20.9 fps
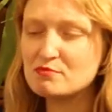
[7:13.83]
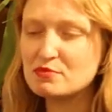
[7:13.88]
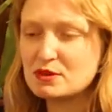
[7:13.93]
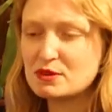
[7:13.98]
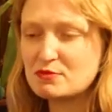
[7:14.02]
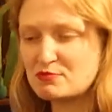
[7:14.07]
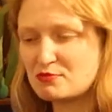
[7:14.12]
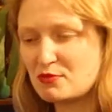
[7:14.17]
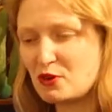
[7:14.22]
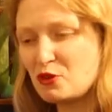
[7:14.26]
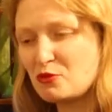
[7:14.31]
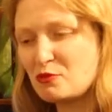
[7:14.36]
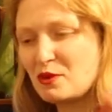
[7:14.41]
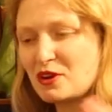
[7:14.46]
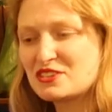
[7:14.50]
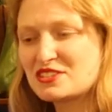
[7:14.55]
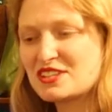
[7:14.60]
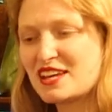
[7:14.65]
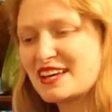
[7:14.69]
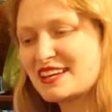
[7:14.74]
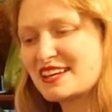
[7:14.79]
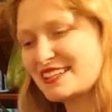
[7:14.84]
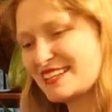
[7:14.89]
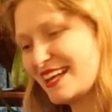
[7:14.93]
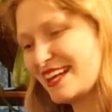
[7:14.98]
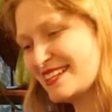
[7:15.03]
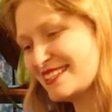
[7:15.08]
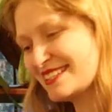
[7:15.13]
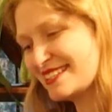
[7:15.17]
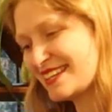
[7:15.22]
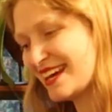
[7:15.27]
be almost,
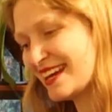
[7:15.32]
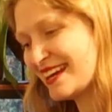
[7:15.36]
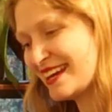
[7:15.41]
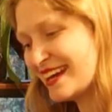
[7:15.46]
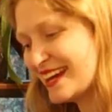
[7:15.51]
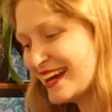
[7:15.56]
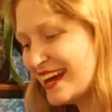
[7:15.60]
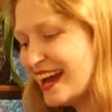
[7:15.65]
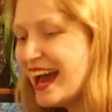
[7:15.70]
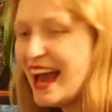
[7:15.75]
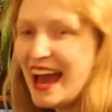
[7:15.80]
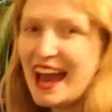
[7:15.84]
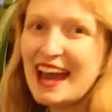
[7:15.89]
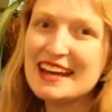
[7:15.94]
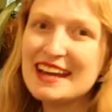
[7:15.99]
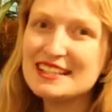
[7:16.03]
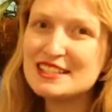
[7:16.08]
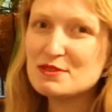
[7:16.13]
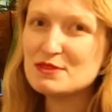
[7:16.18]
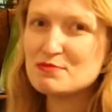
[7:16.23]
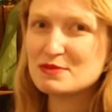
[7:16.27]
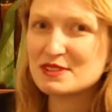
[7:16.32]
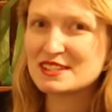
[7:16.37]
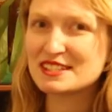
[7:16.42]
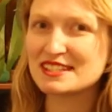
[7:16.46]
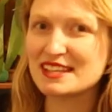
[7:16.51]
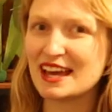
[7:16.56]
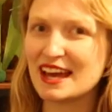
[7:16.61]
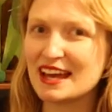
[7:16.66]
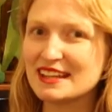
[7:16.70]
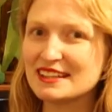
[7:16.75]
let's say,
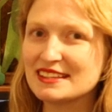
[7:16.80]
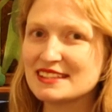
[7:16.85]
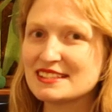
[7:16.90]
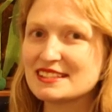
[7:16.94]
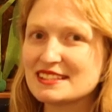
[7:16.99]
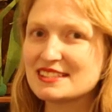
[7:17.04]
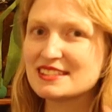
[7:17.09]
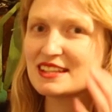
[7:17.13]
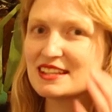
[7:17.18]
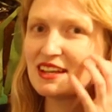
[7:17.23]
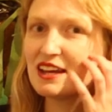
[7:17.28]
80%